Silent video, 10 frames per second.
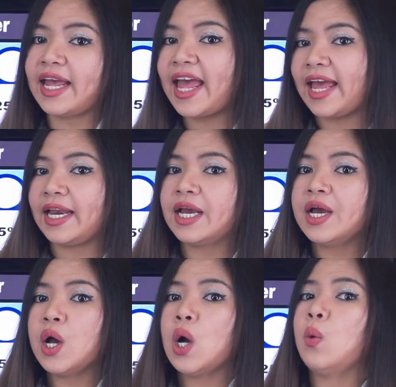and
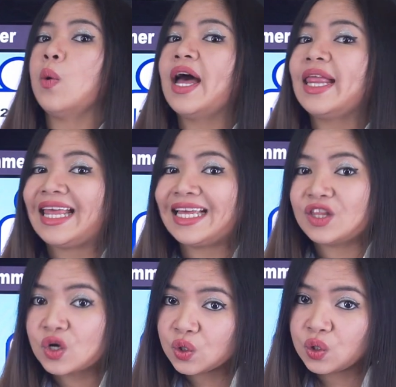what they
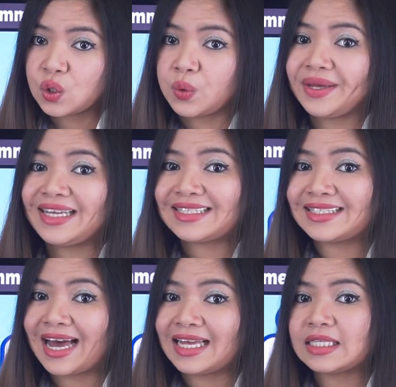don't know
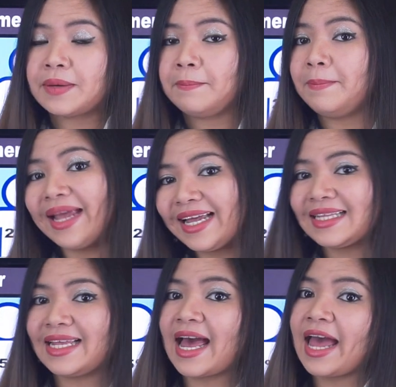is that
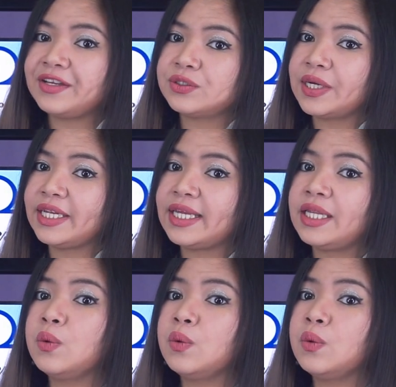being dehydrated